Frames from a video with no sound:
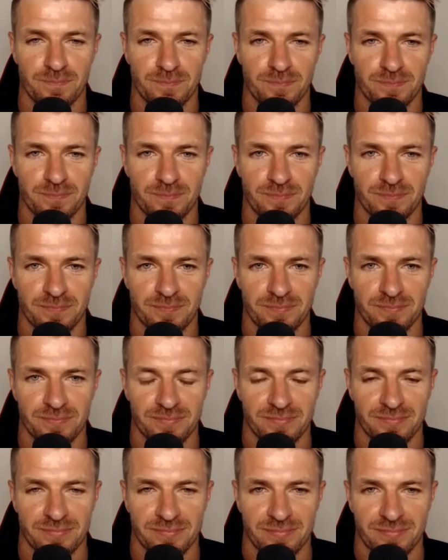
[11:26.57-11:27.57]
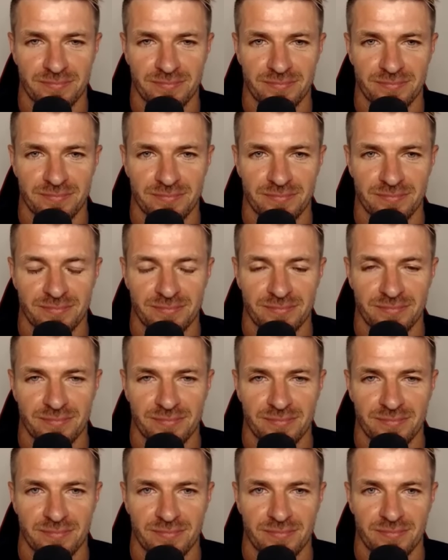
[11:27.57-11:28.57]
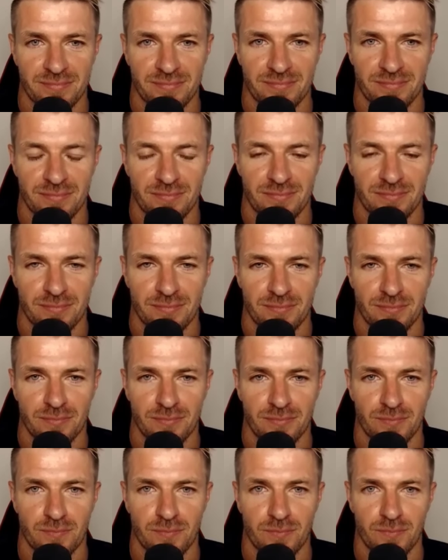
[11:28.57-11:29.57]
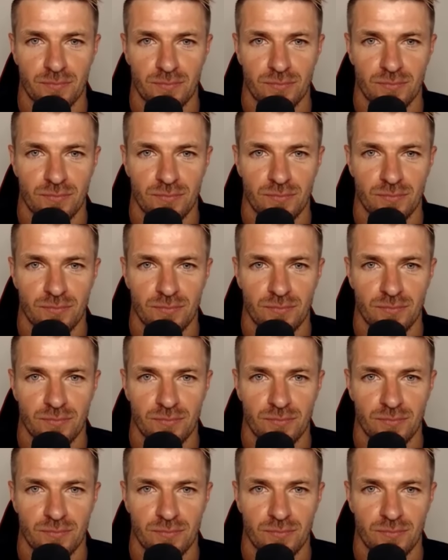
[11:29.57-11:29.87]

No words are spoken by the person on screen.